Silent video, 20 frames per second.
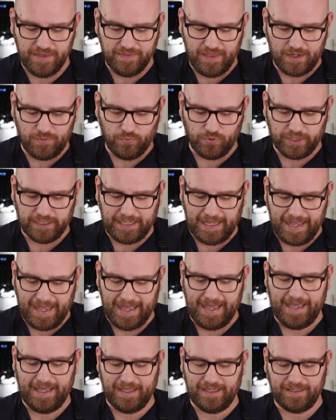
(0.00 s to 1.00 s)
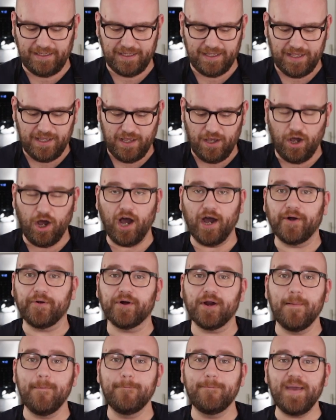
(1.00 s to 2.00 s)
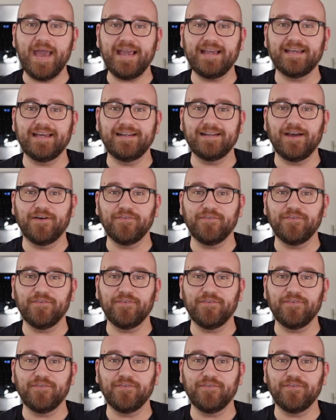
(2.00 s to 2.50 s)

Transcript: then we're gonna add our bacon